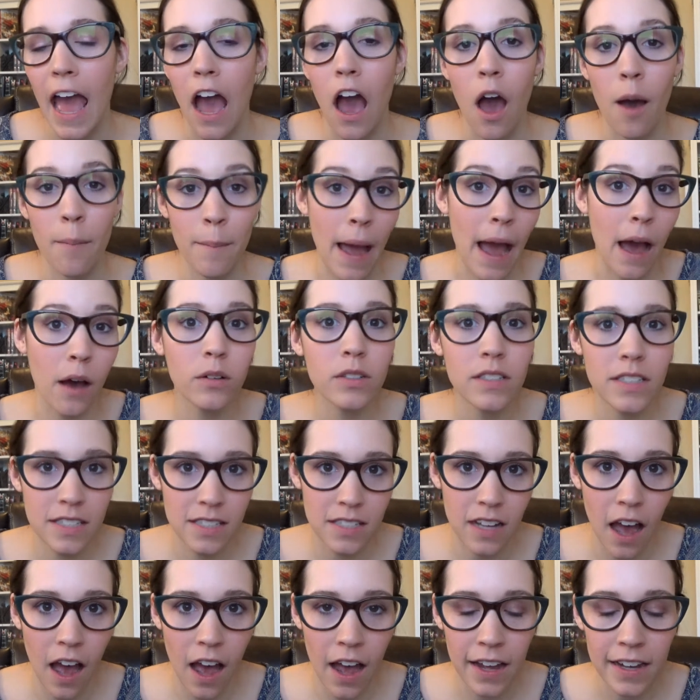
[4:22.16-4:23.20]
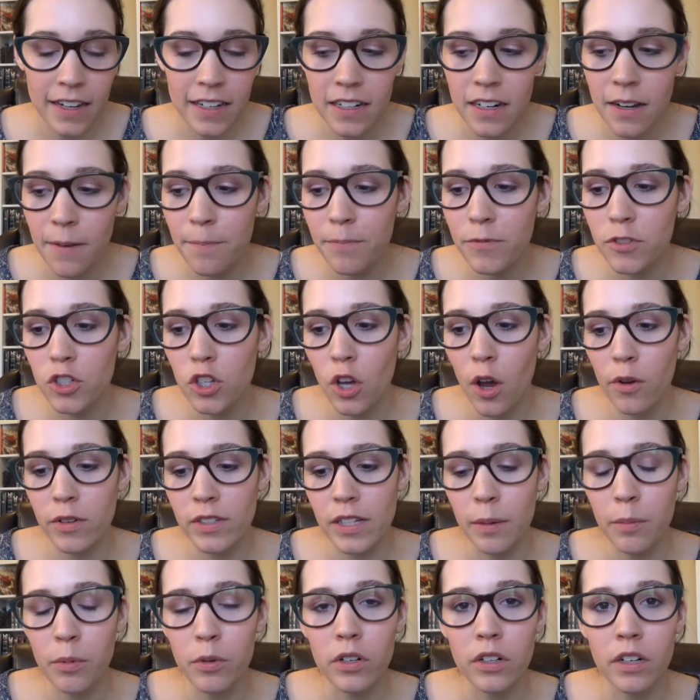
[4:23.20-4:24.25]
outside, so I was
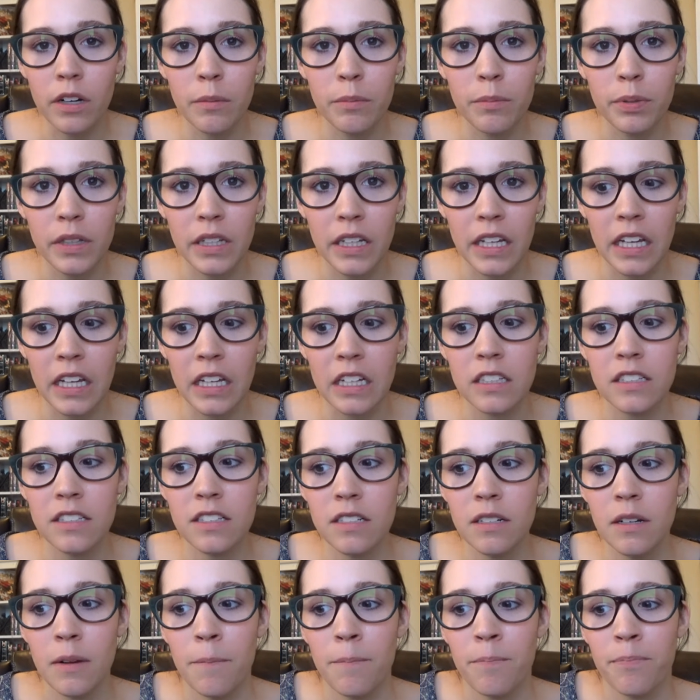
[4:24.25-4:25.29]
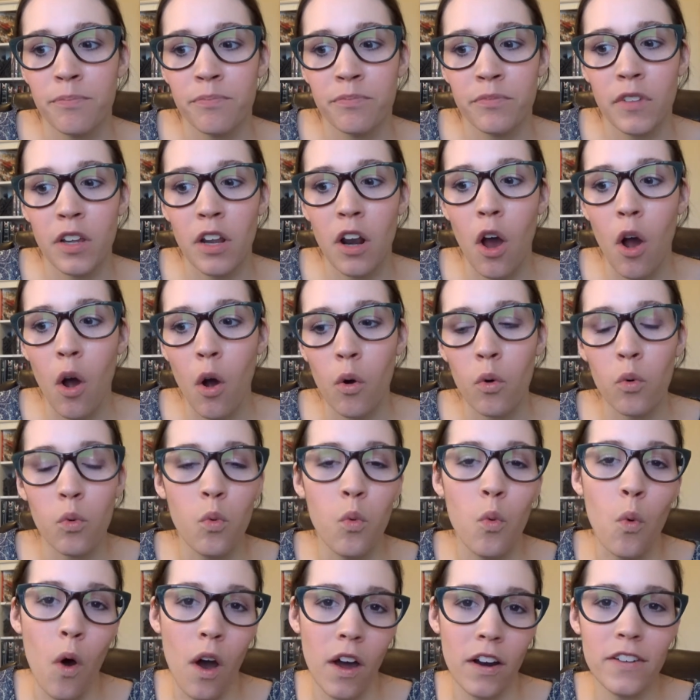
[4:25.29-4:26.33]
able to complete, you know,
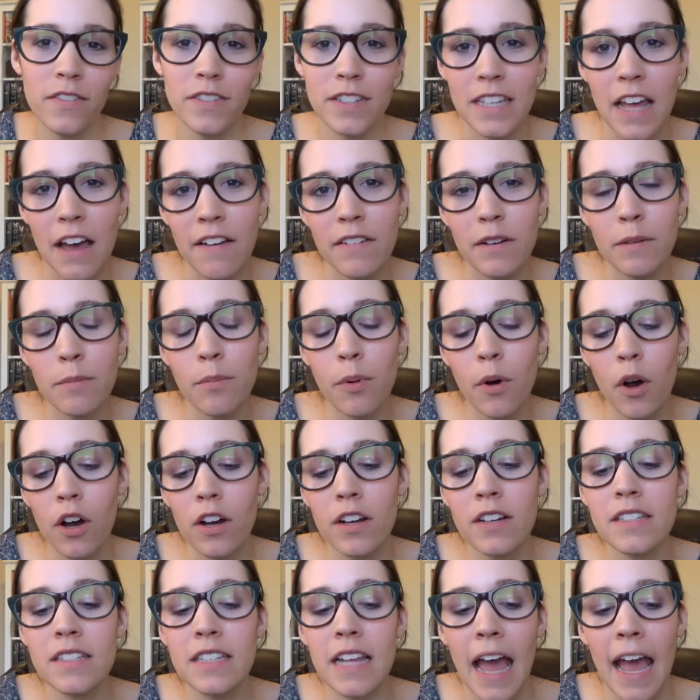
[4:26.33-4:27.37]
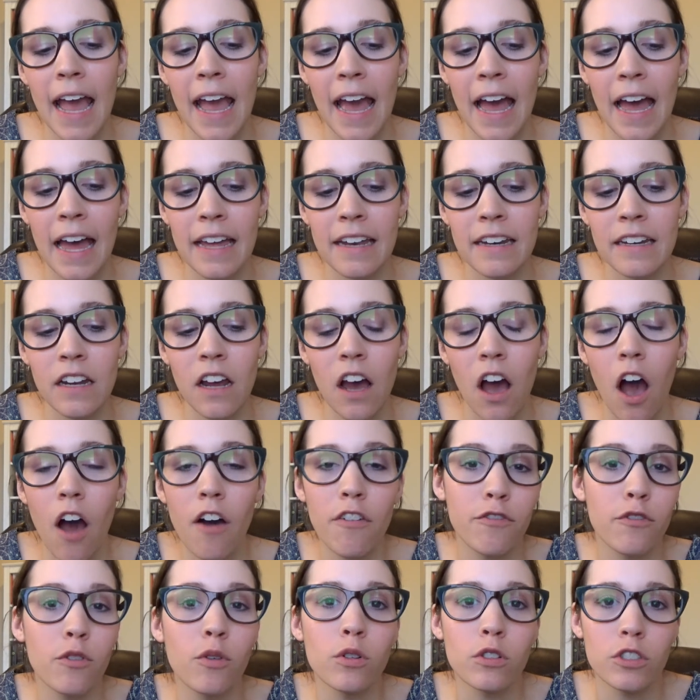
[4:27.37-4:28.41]
1 of 7 books and a
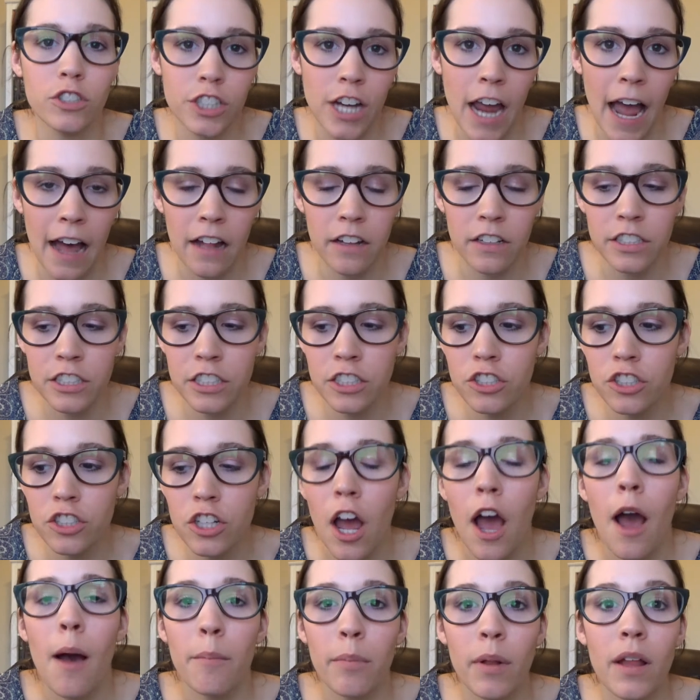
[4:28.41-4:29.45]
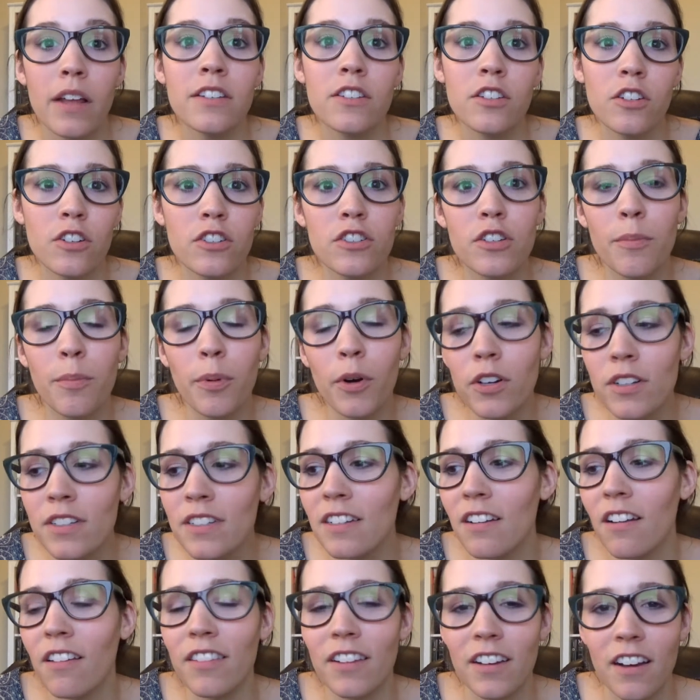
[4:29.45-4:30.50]
full challenge. Plus there's a
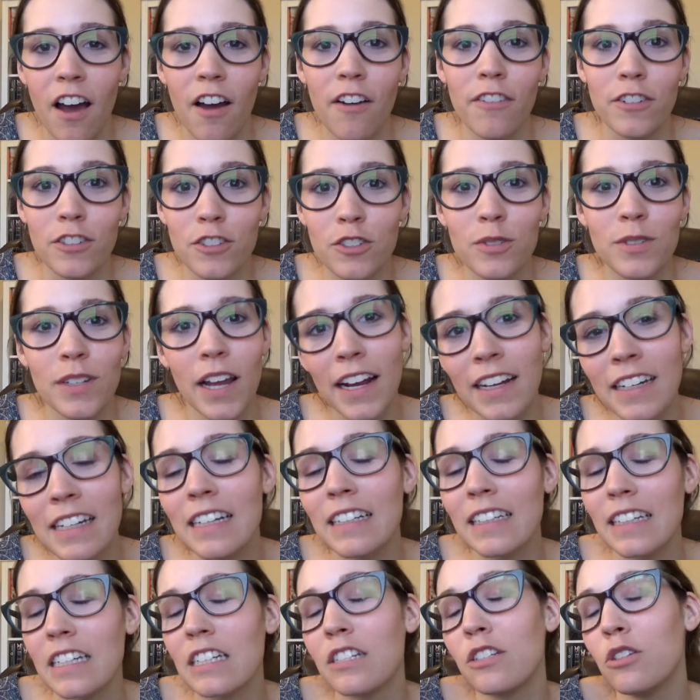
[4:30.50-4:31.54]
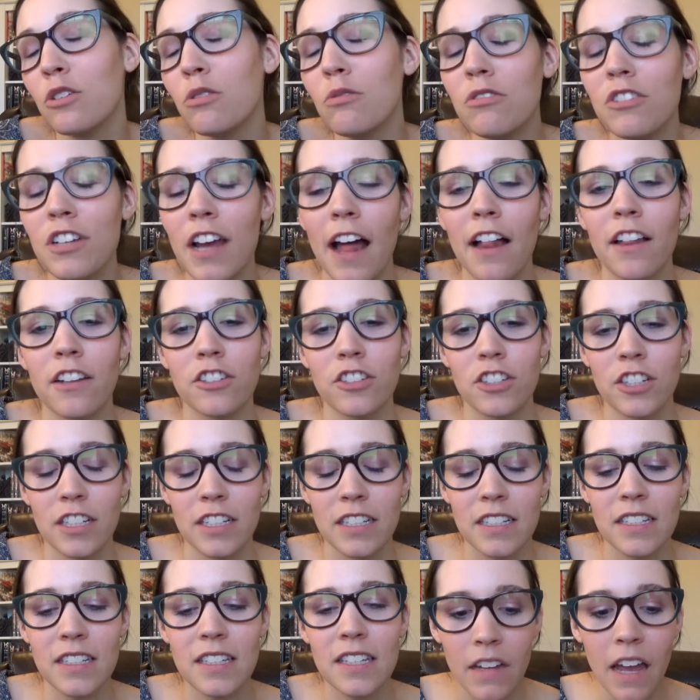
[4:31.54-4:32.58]
person on the cover, so technically 2
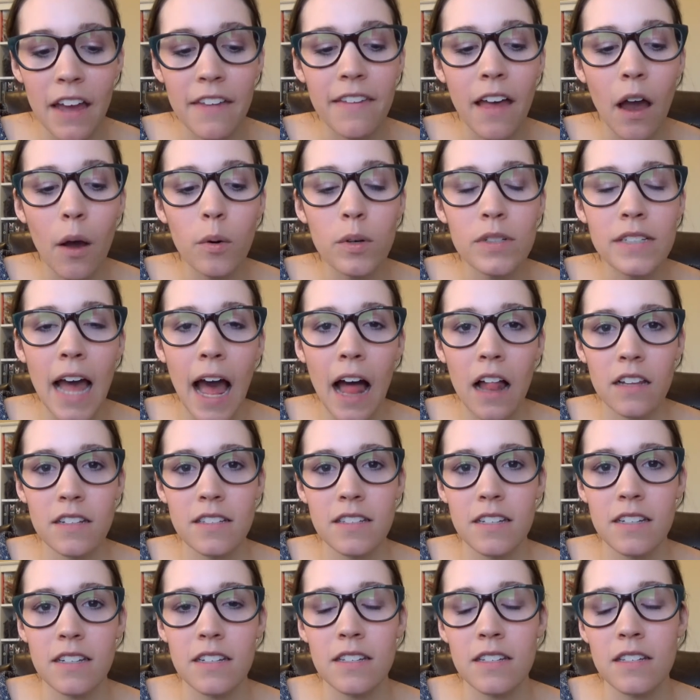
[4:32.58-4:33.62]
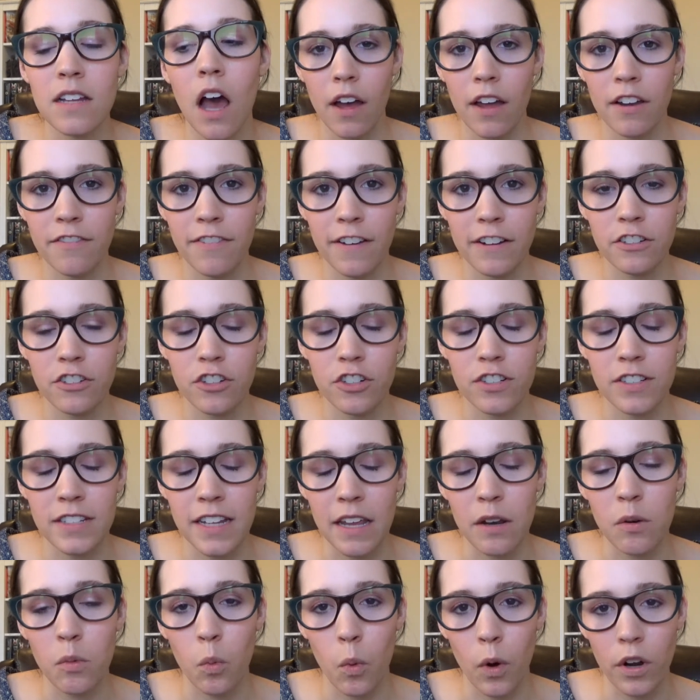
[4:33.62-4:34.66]
challenges. And that was Alice's Adventures
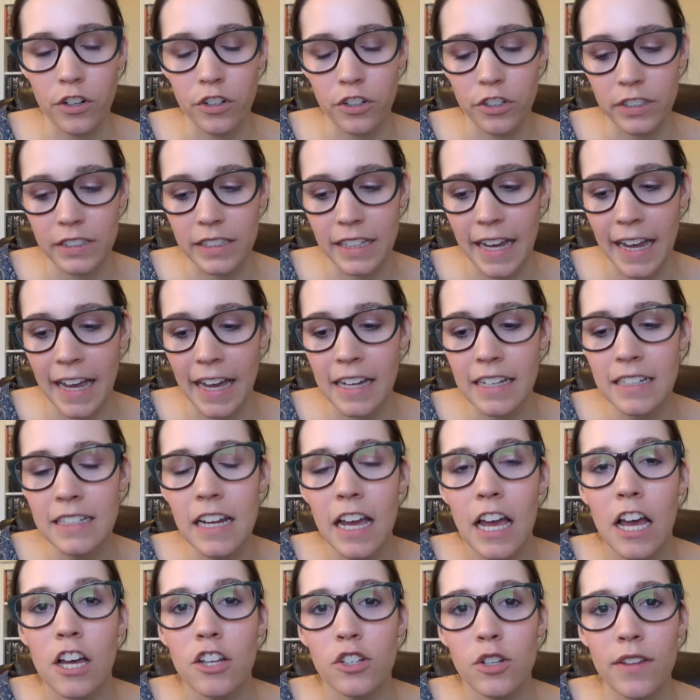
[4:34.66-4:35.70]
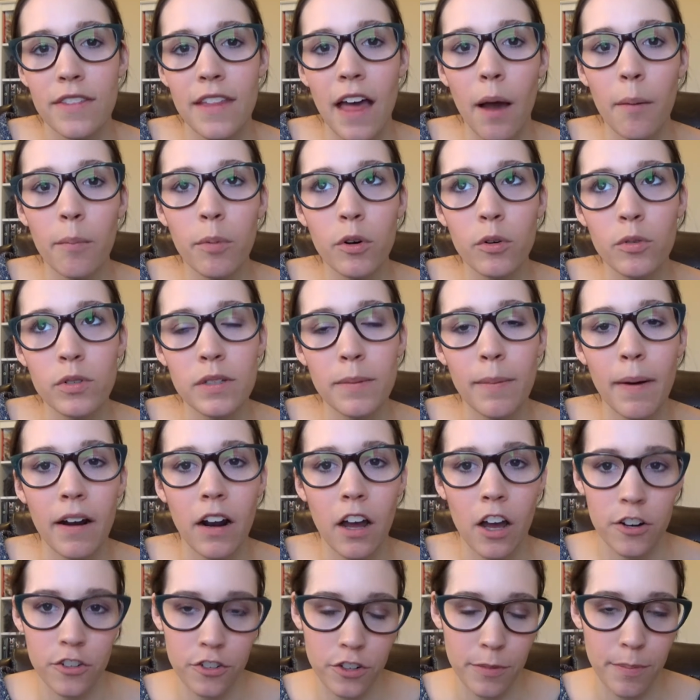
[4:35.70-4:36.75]
in Wonderland. So in that book was about
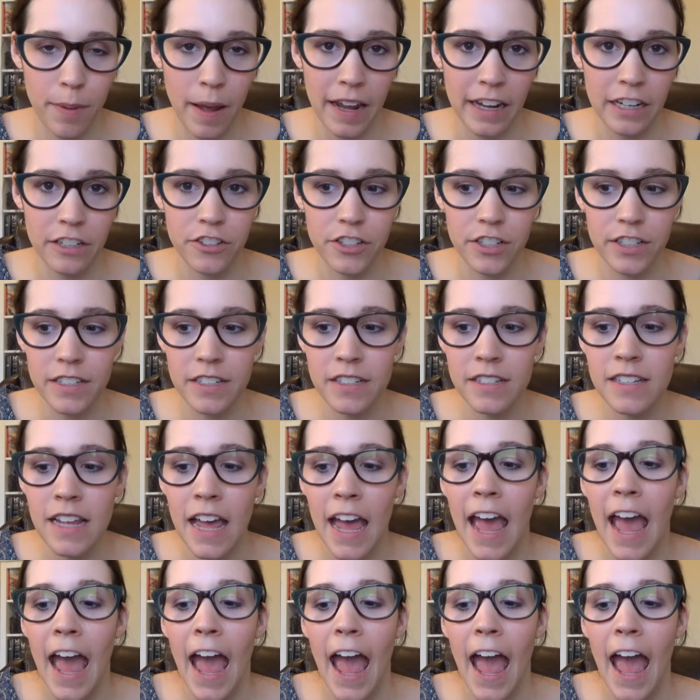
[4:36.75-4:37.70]
100 pages.